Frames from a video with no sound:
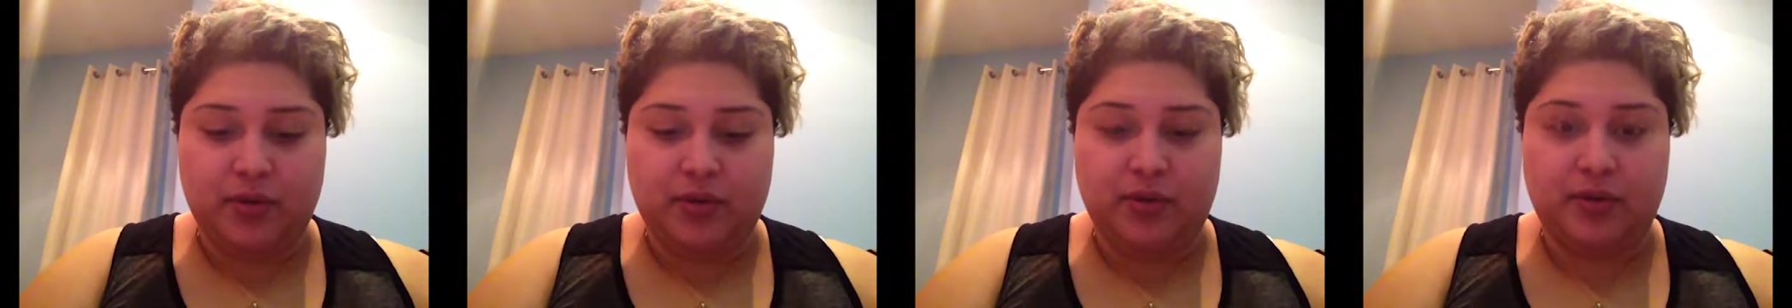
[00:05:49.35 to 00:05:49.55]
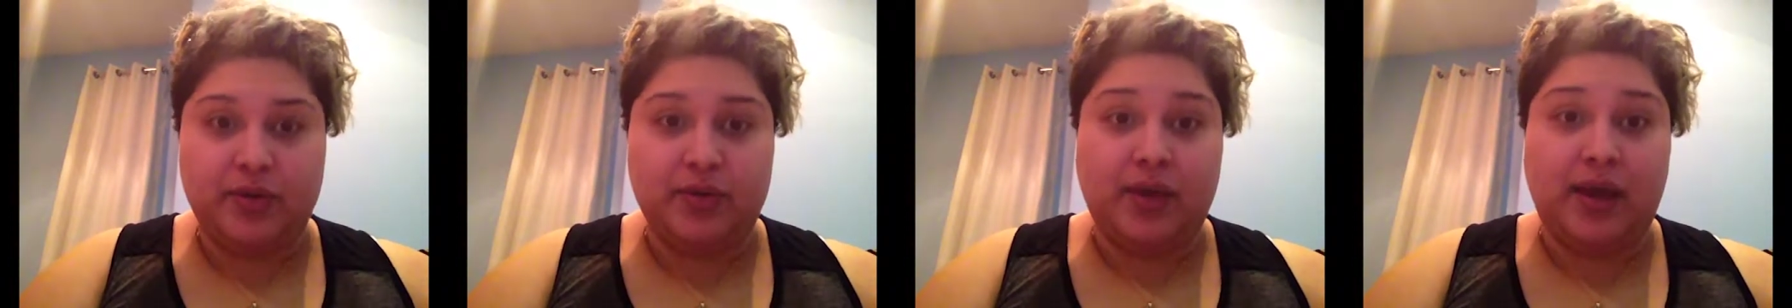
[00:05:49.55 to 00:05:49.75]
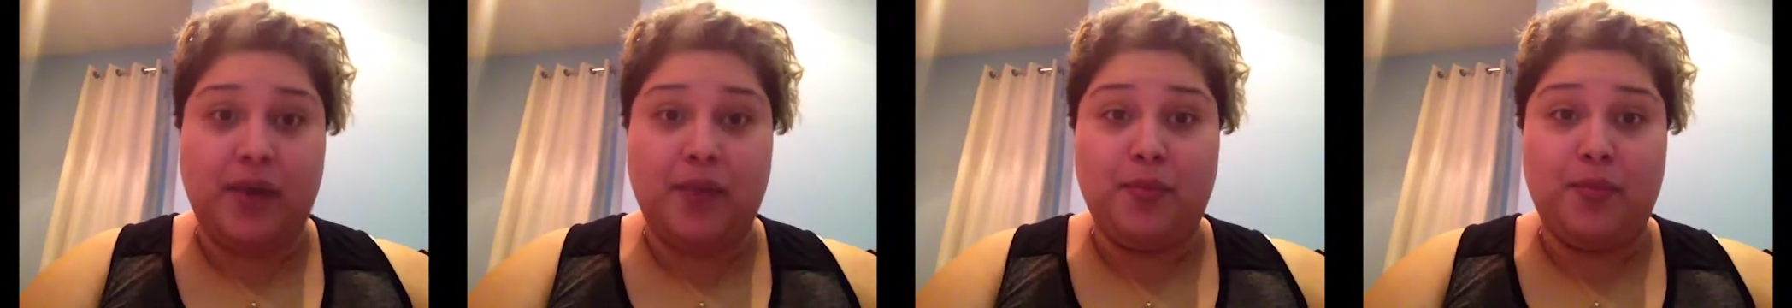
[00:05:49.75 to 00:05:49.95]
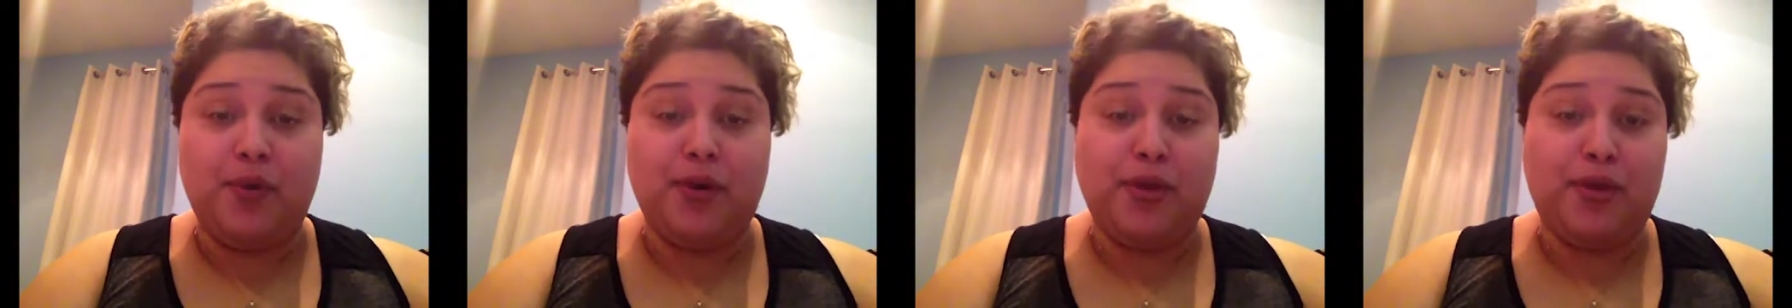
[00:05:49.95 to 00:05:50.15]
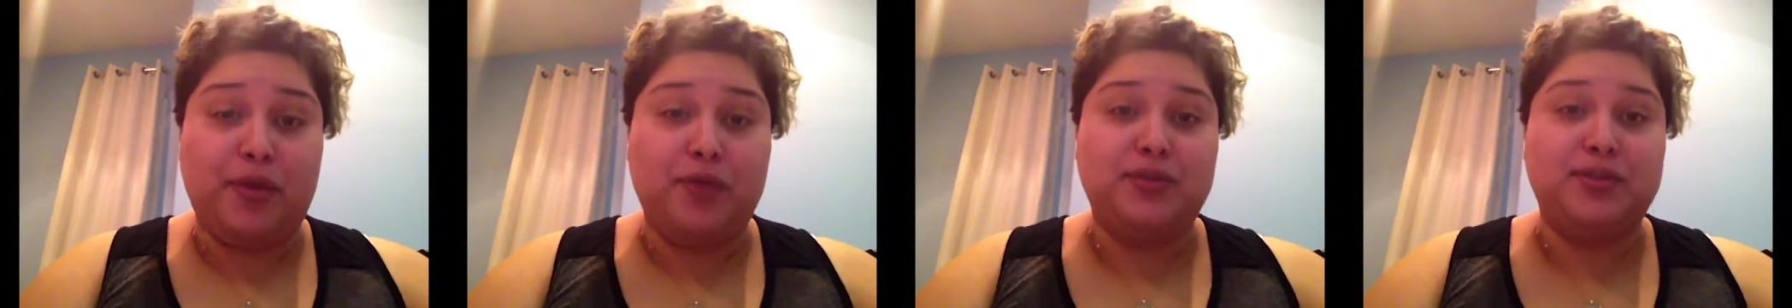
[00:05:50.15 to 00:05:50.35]
I don't know. I'm one of
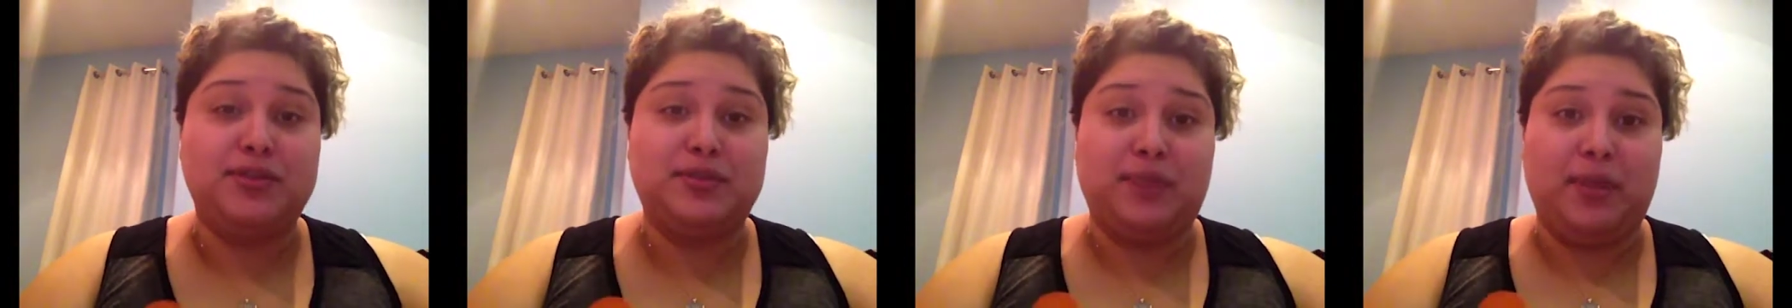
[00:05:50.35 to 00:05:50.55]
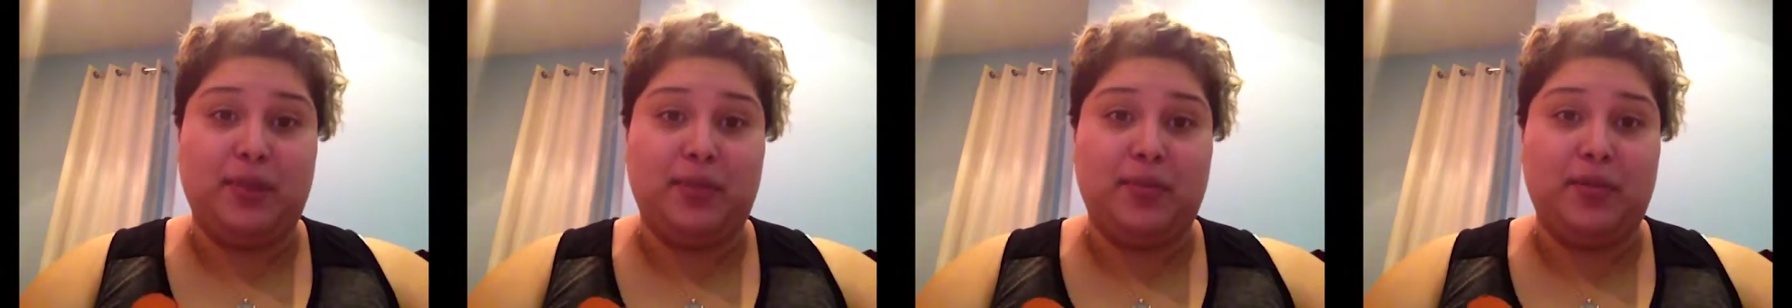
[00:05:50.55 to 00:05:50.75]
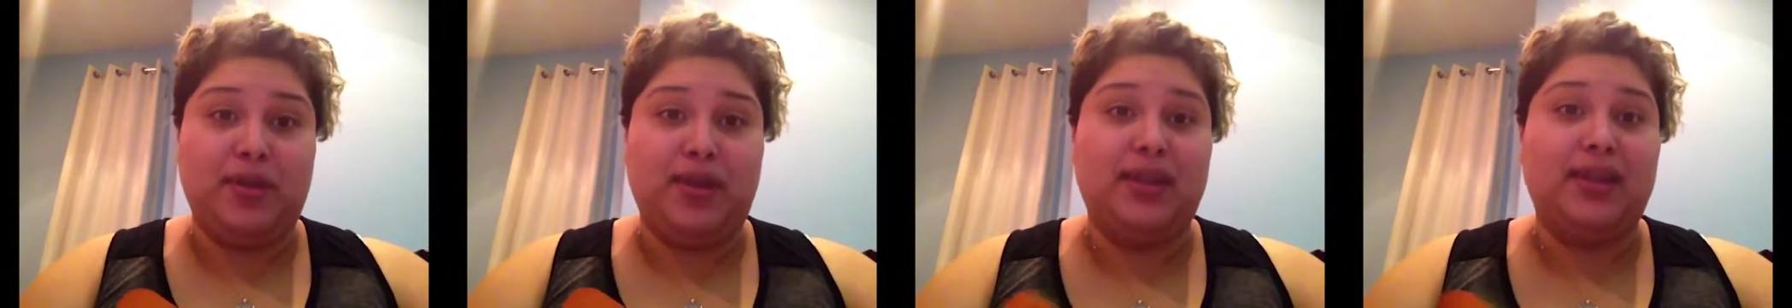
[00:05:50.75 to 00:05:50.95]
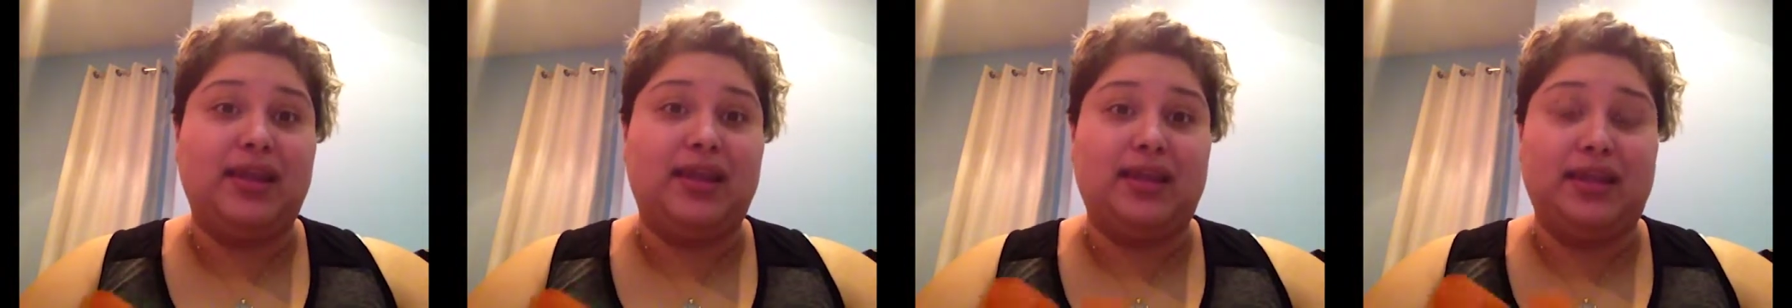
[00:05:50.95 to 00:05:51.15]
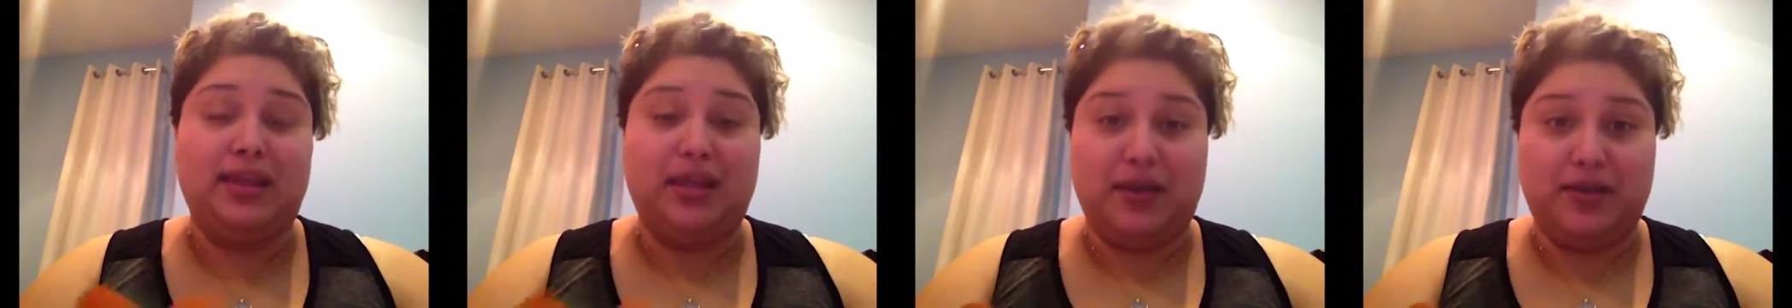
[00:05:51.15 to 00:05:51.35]
I'm one of those
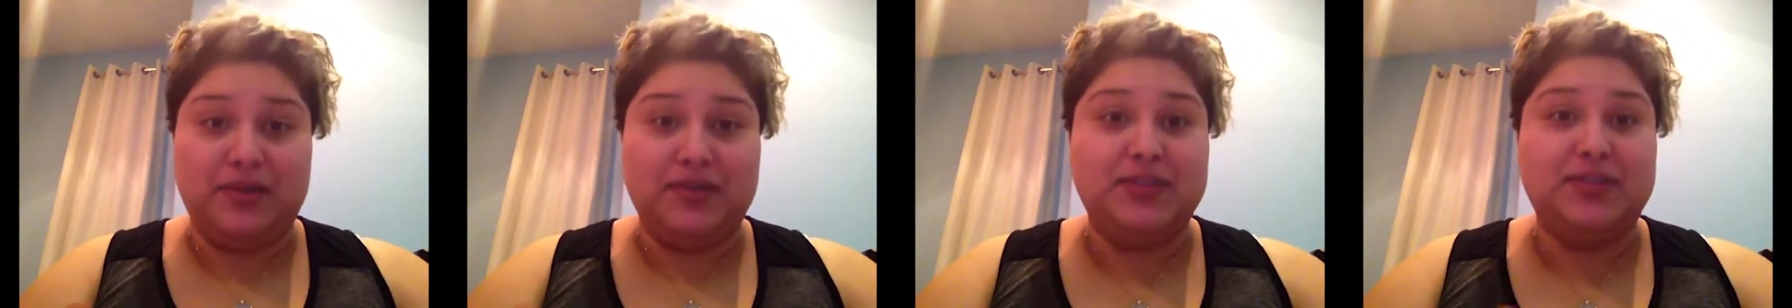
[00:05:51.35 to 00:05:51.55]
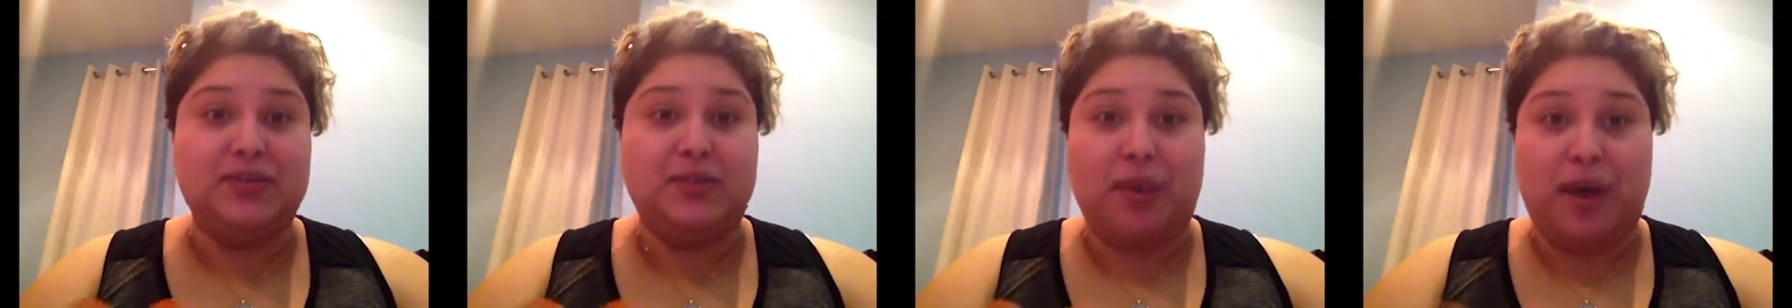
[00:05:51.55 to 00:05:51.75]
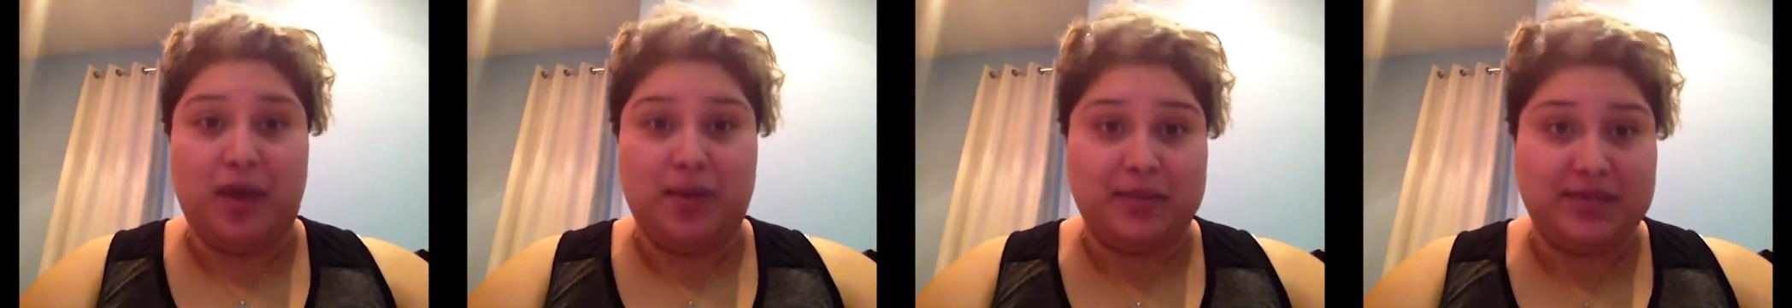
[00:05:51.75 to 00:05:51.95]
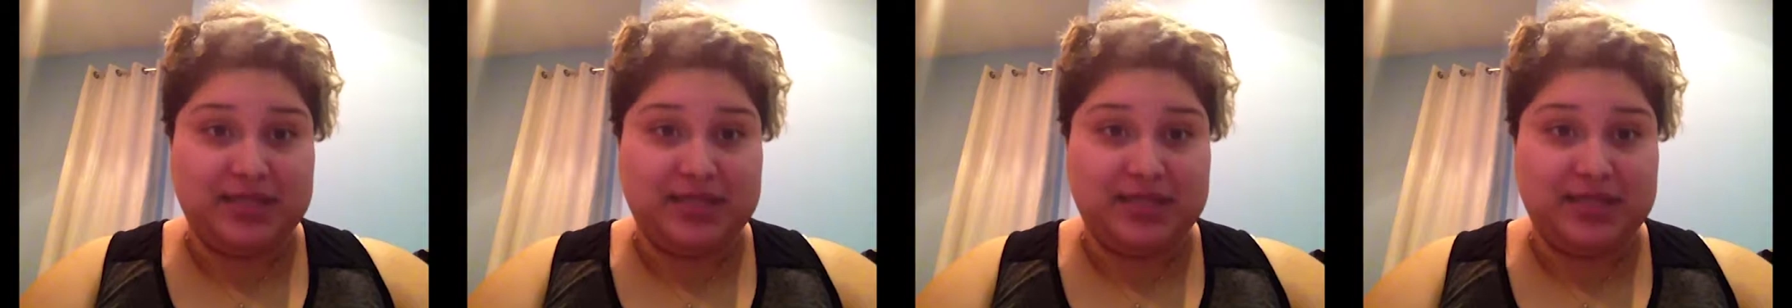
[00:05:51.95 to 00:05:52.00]
people that like loves